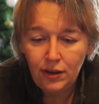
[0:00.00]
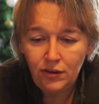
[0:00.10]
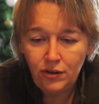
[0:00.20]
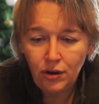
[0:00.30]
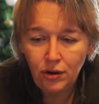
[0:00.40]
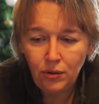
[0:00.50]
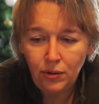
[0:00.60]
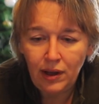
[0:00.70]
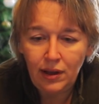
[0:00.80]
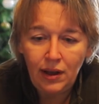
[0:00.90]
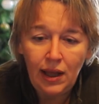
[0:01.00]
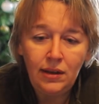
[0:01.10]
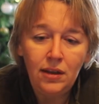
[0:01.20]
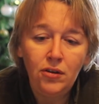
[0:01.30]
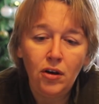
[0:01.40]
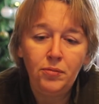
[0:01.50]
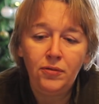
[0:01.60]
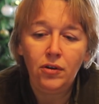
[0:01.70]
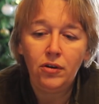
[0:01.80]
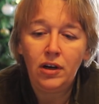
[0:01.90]
So, and the top
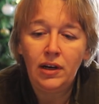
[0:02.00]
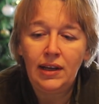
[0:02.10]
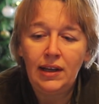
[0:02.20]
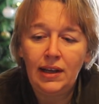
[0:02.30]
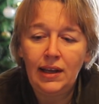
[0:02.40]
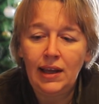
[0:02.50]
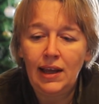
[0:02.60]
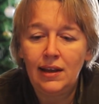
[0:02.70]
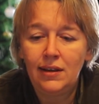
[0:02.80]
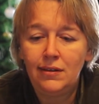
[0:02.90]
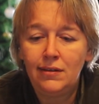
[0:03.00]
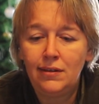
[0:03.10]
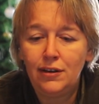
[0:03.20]
floor is